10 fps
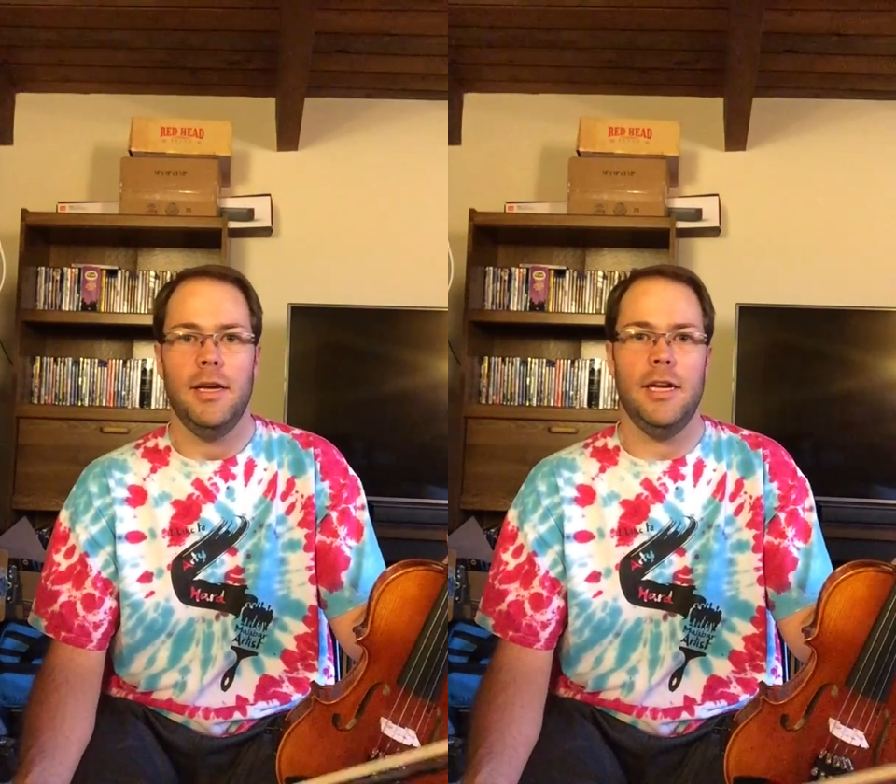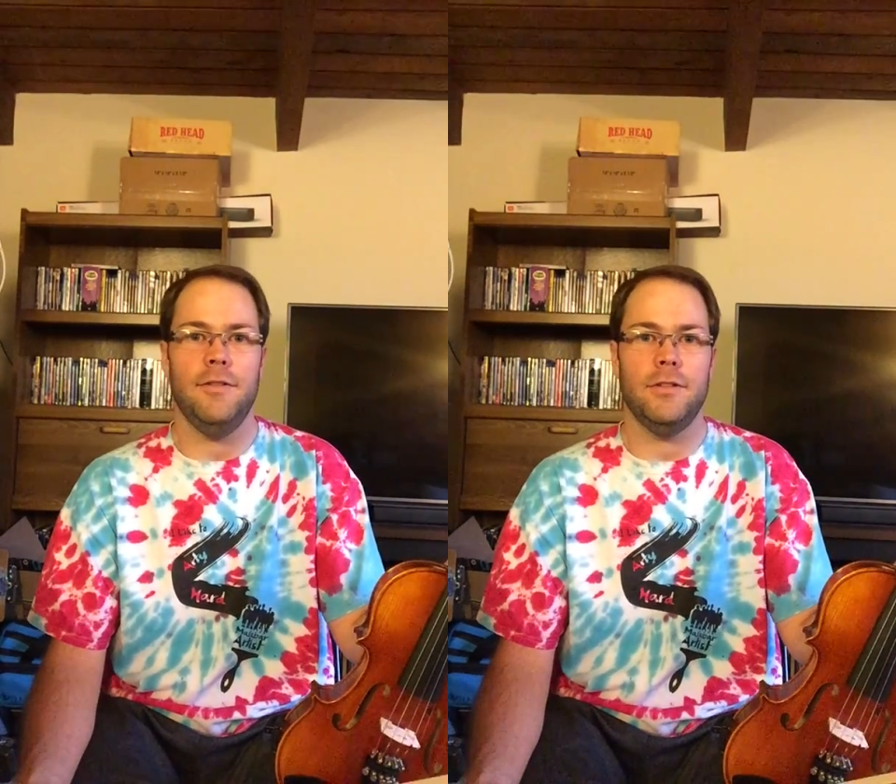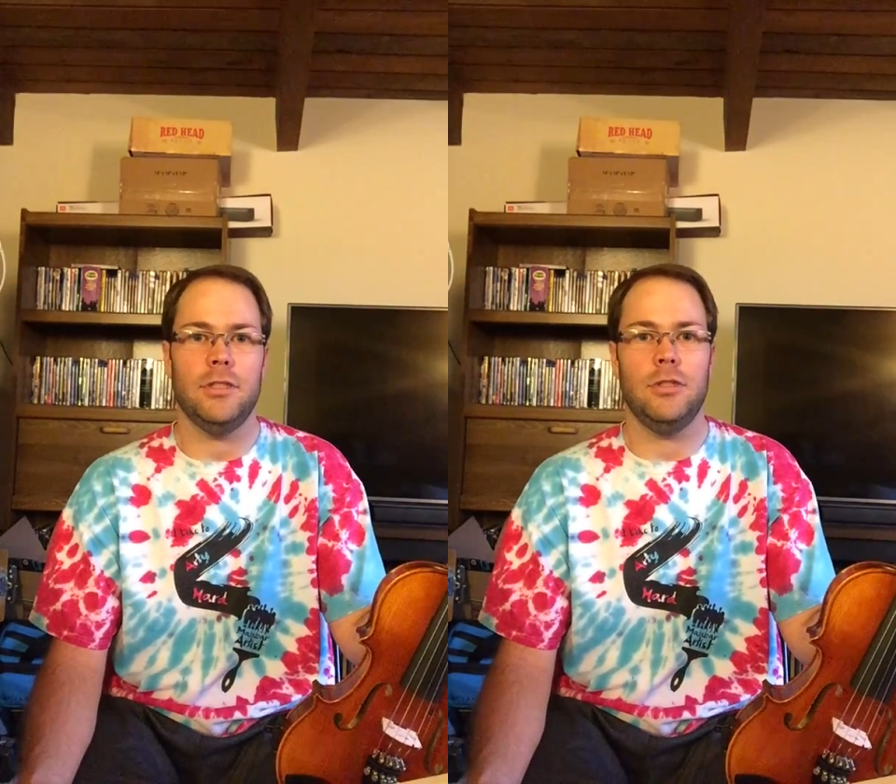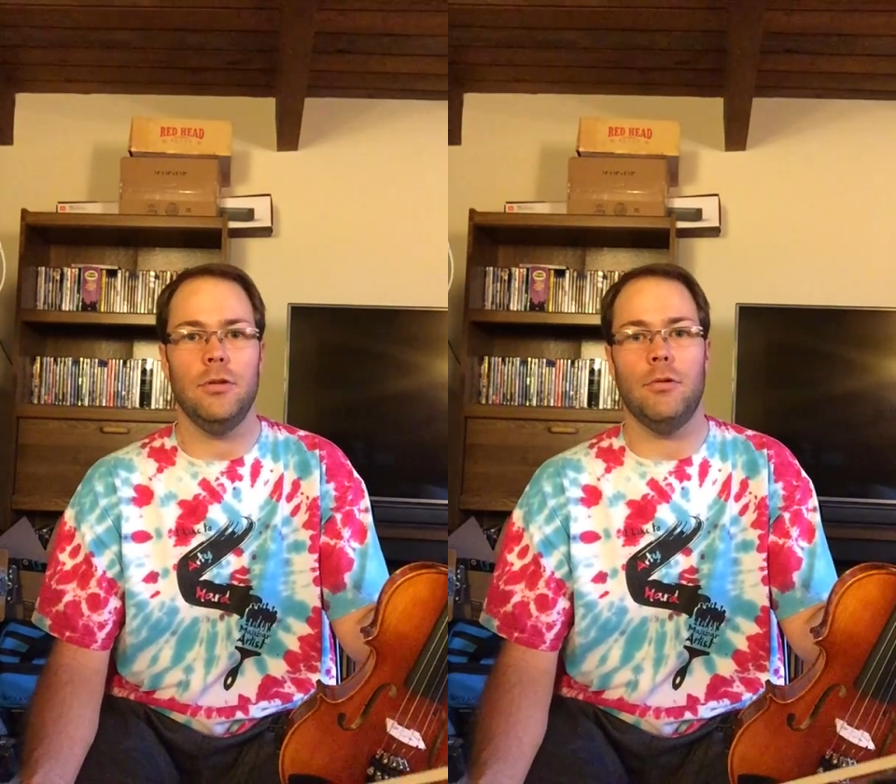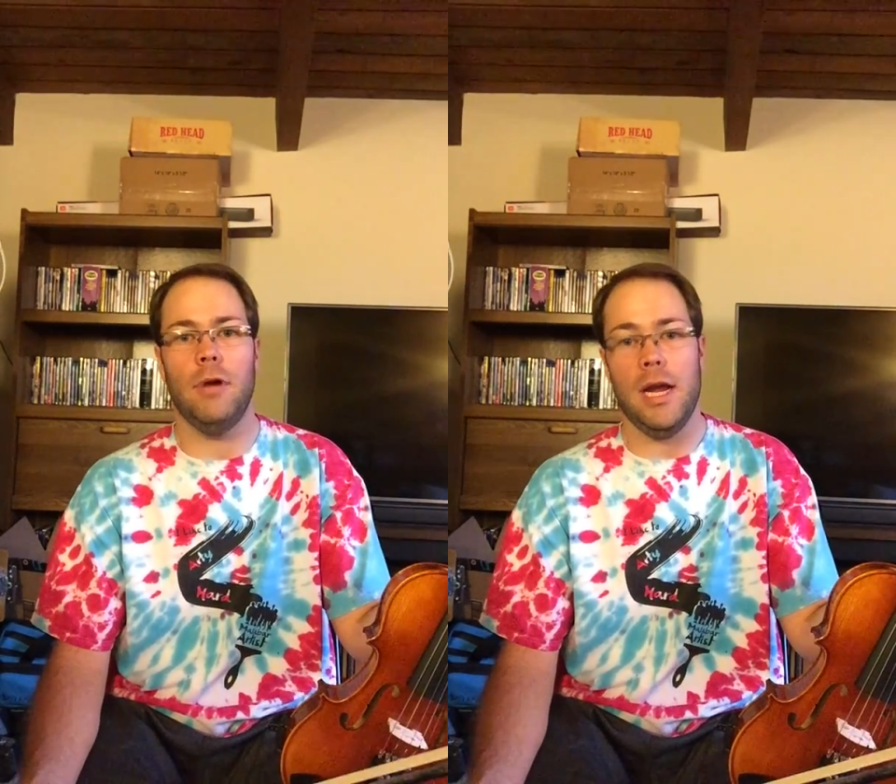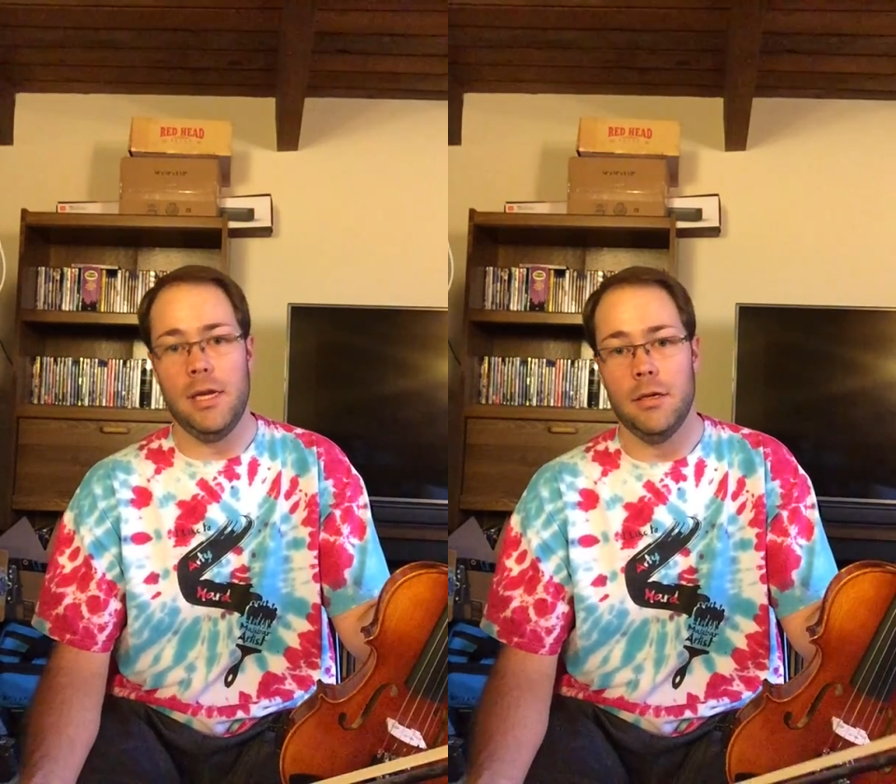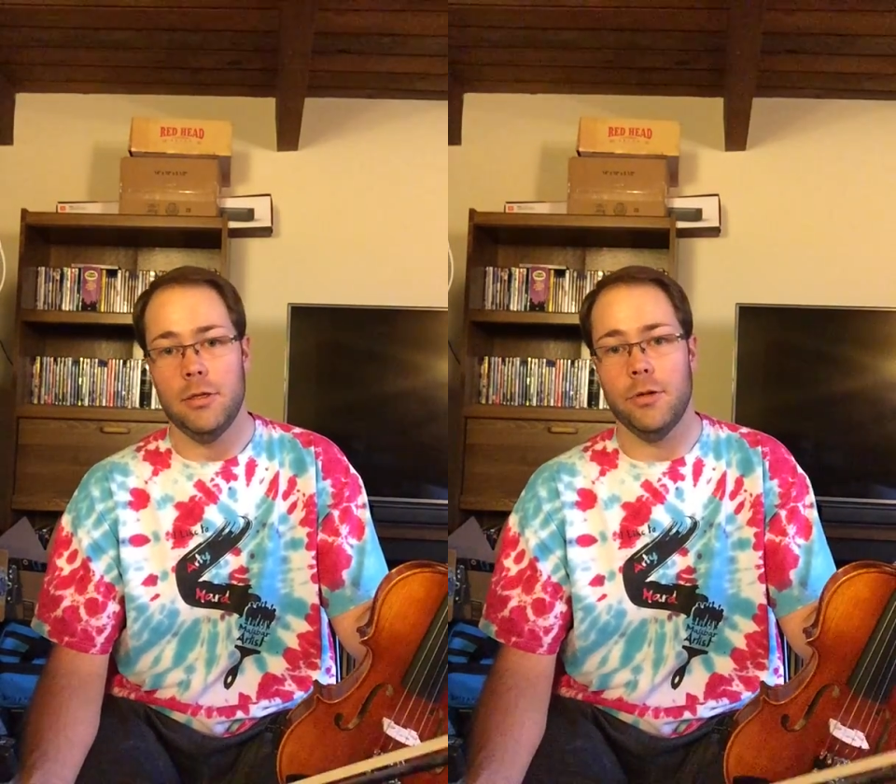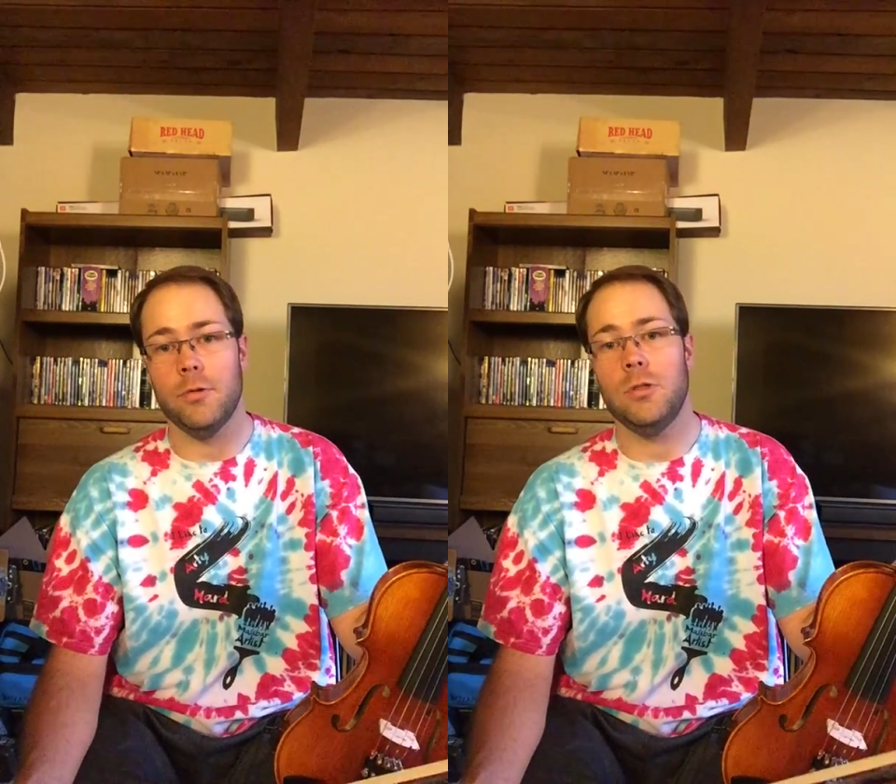And if it's to the right,
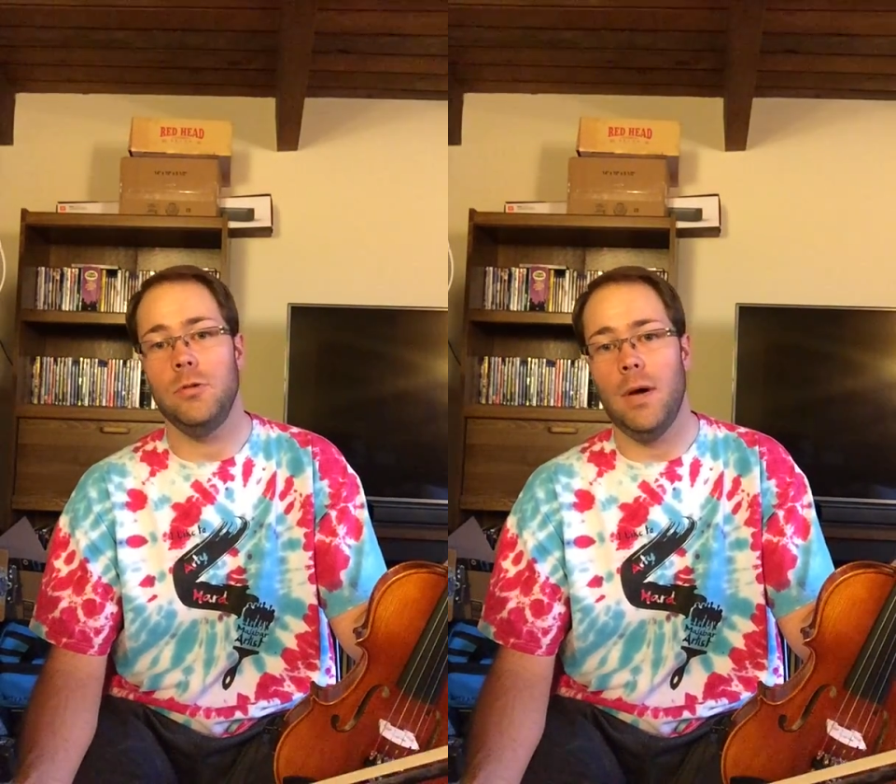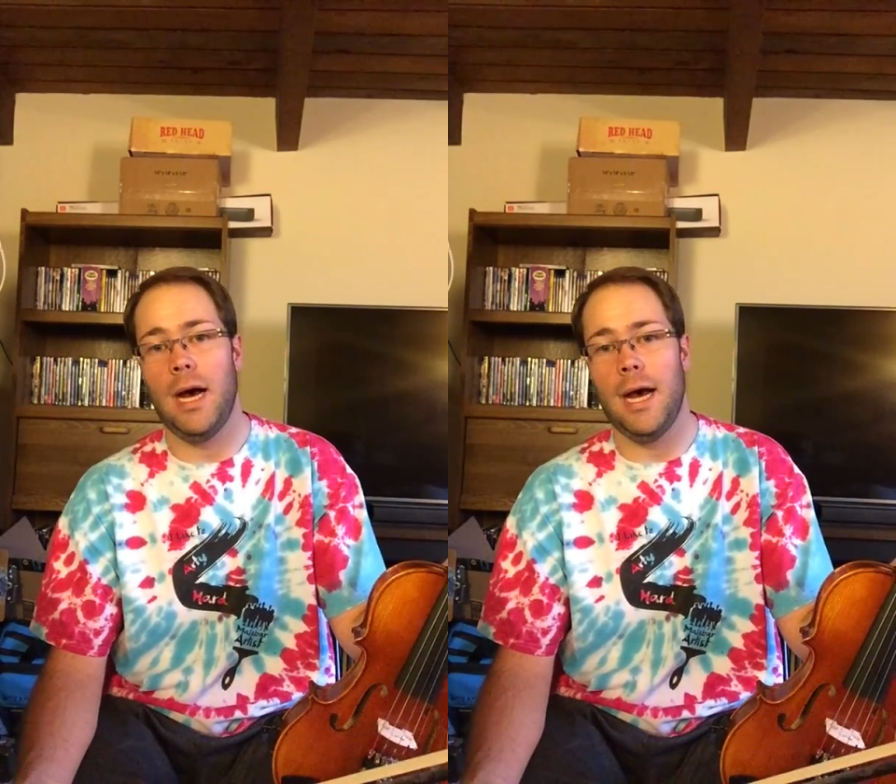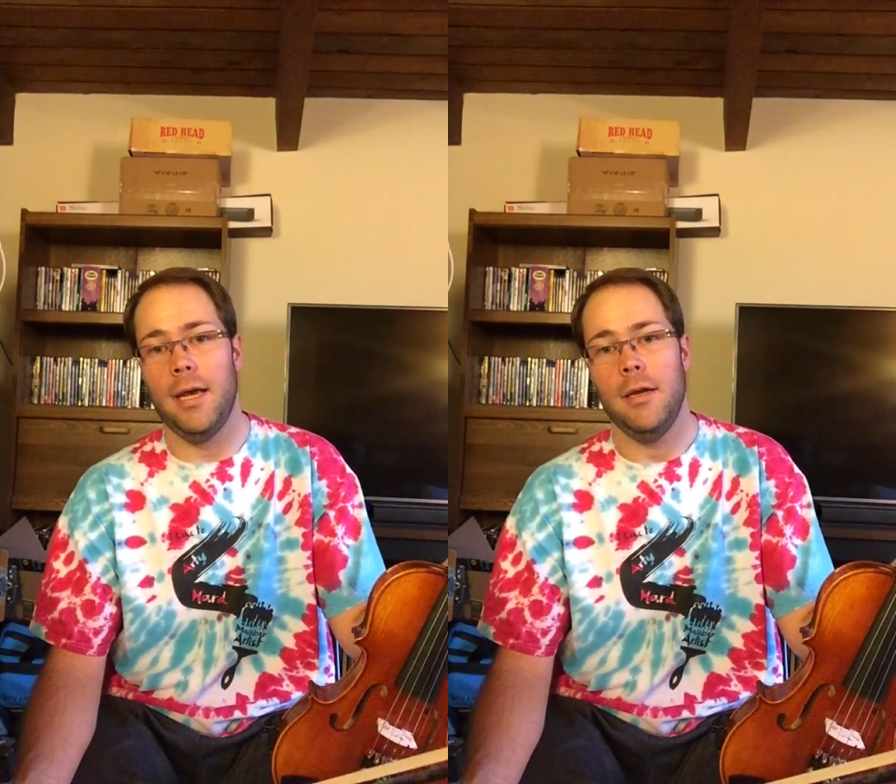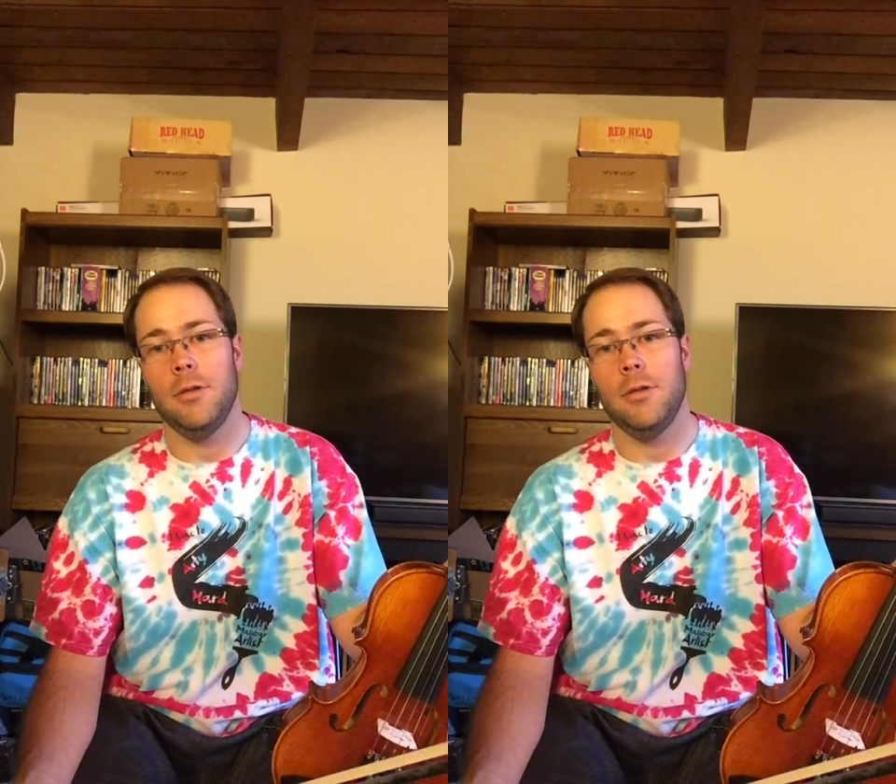you're too high